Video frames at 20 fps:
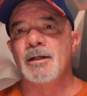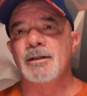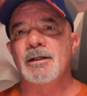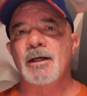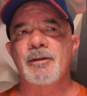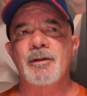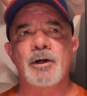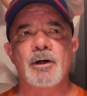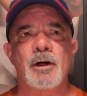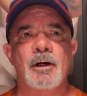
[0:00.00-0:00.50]
Now
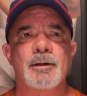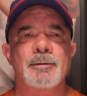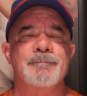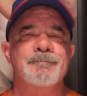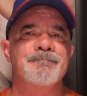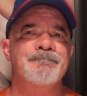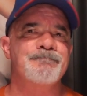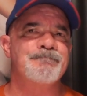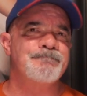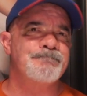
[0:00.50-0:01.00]
there are,
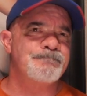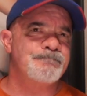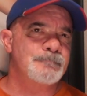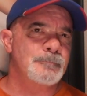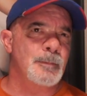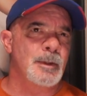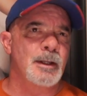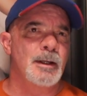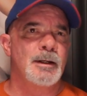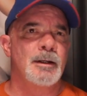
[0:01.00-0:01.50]

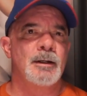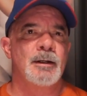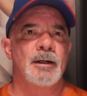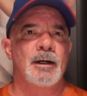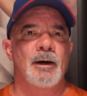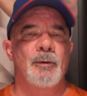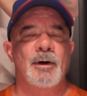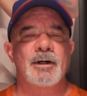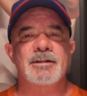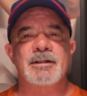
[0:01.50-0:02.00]

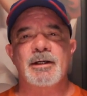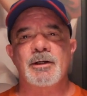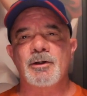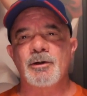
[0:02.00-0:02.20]
I want to say,